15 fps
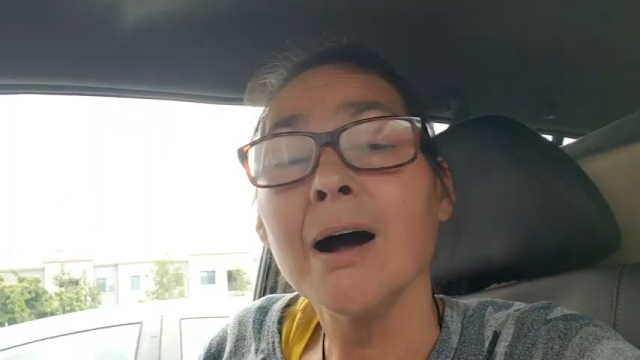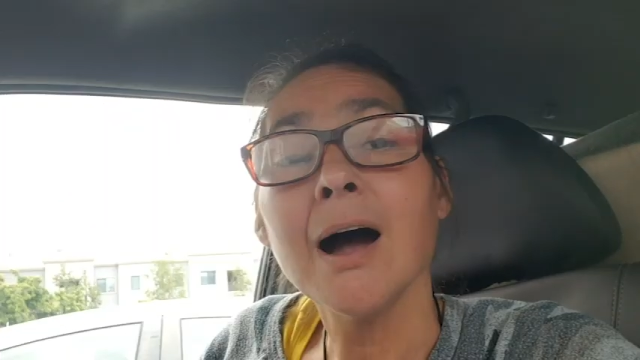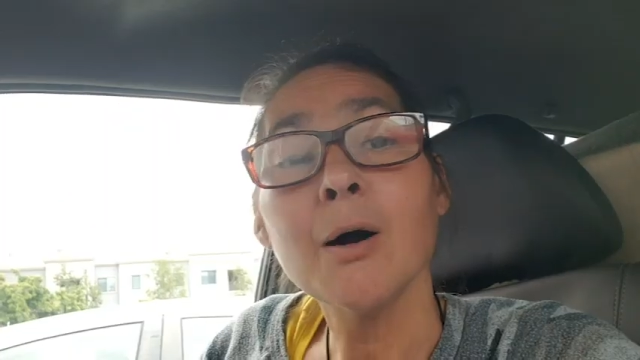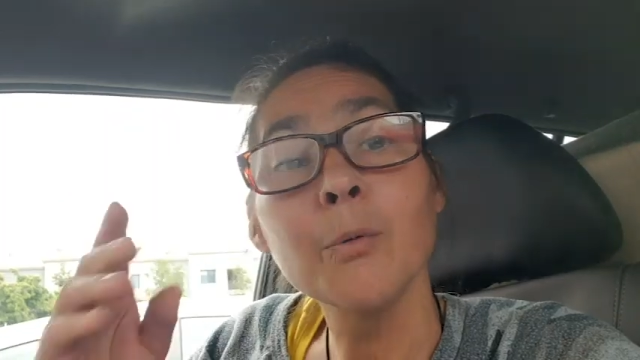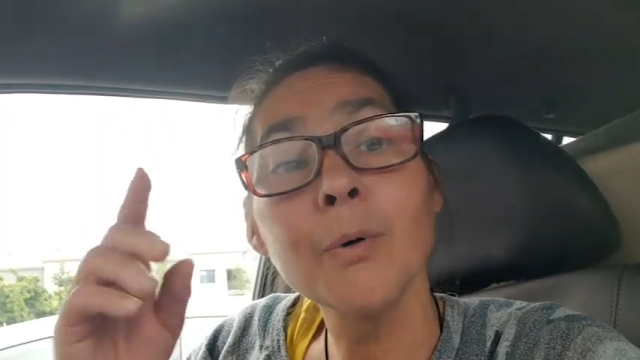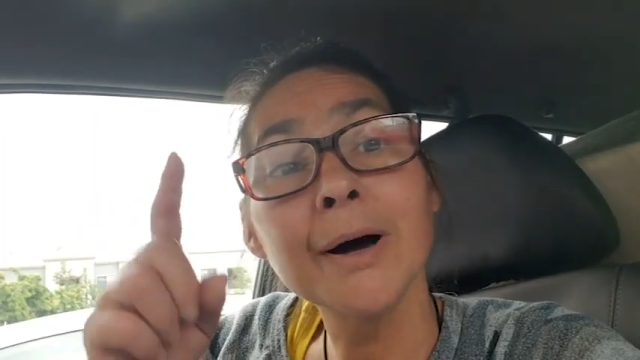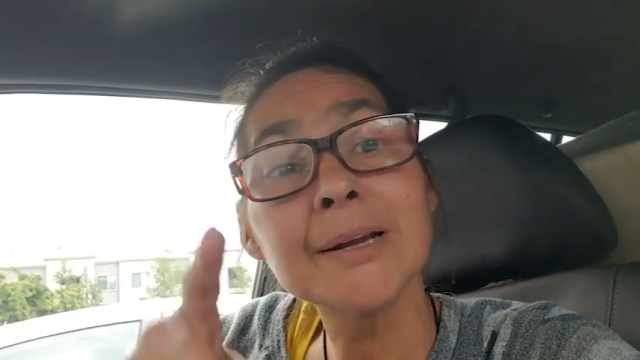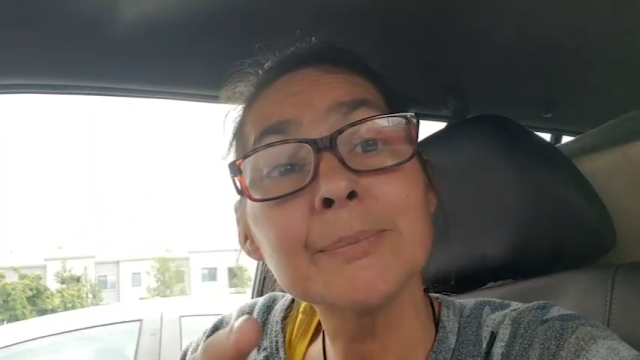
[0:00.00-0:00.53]
I
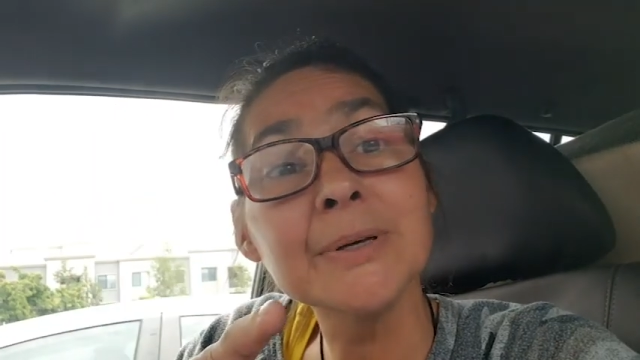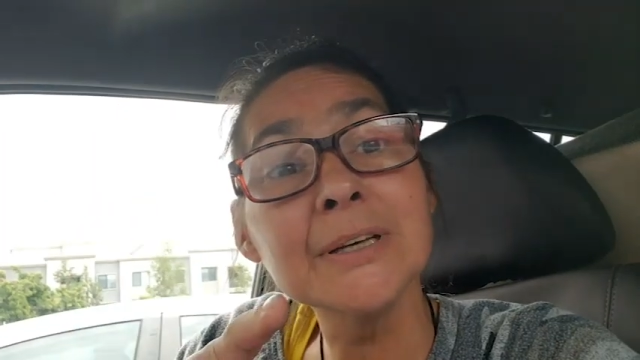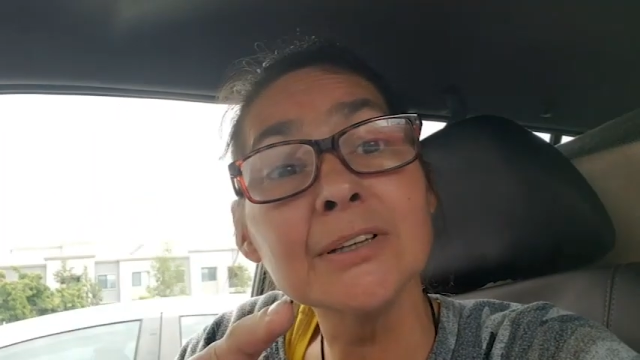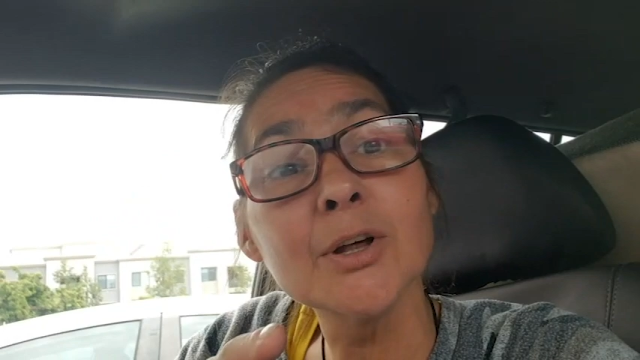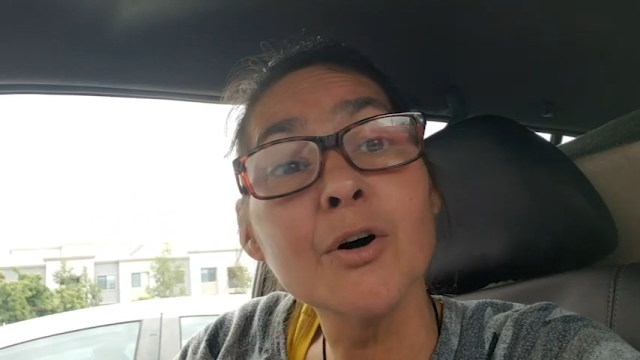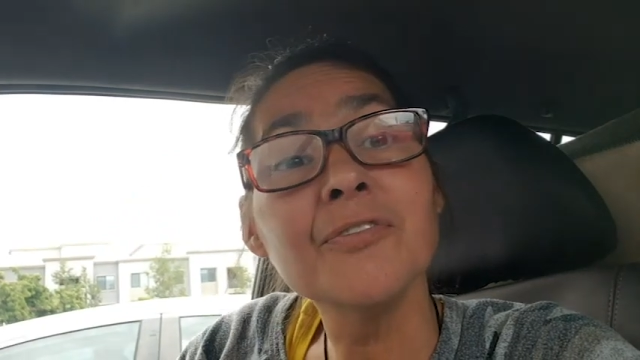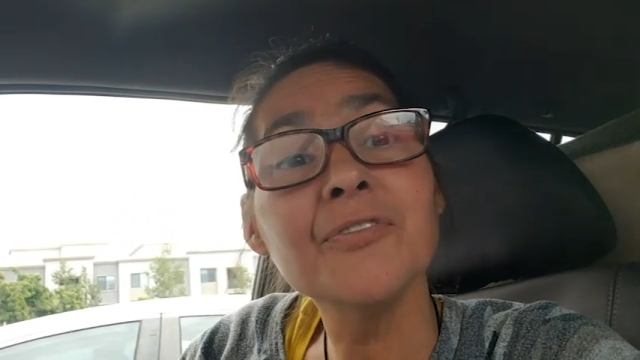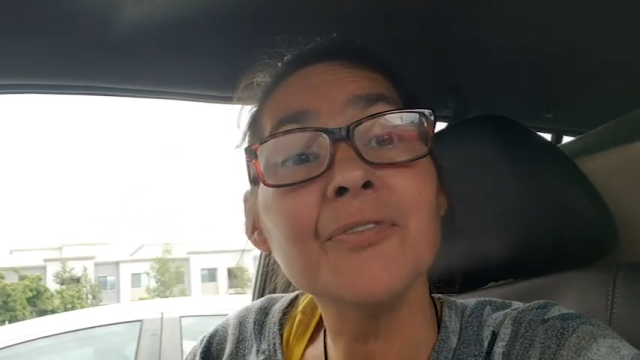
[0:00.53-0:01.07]
want to be
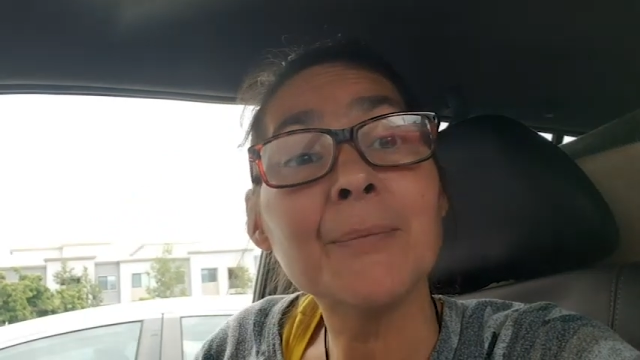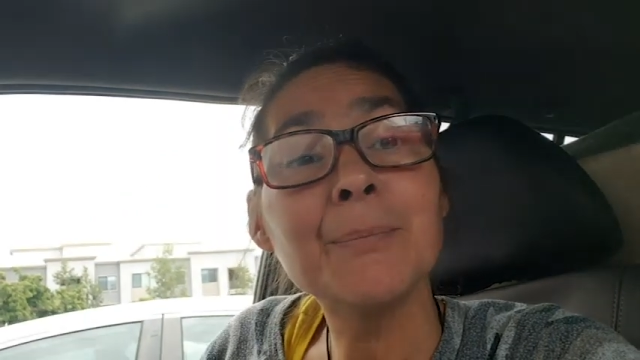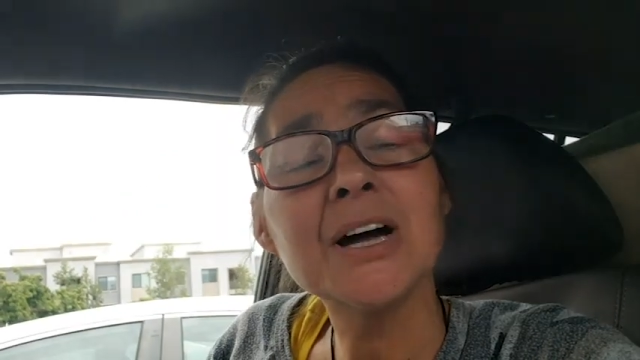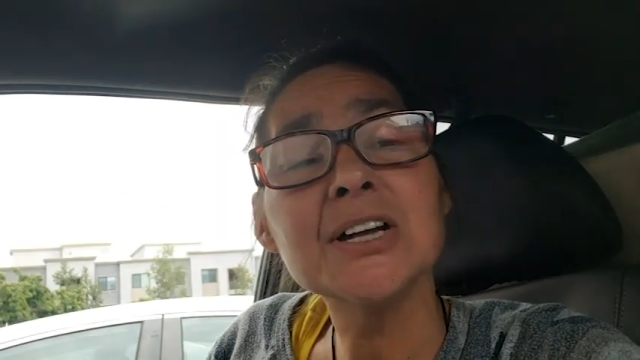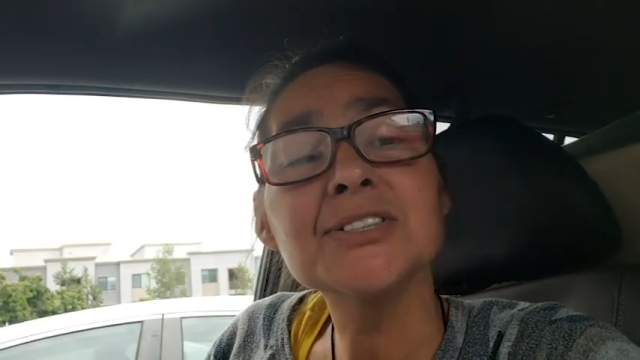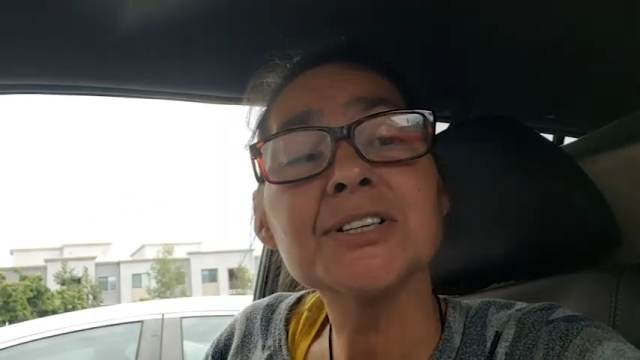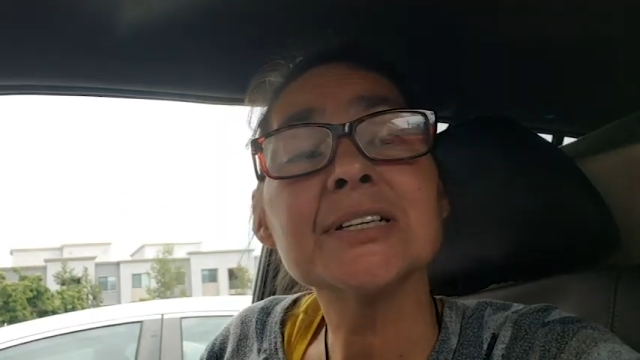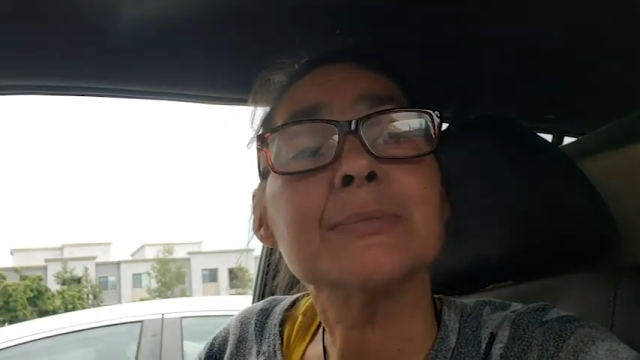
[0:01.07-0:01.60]
low
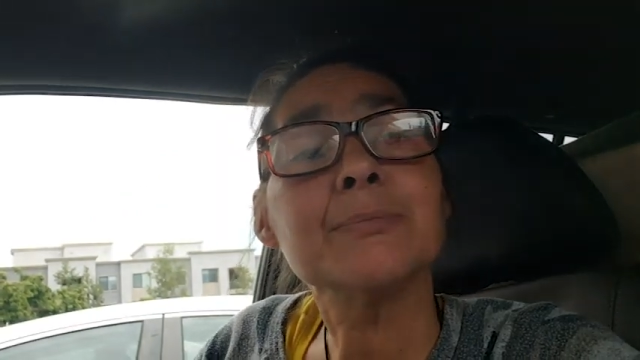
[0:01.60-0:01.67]
budget,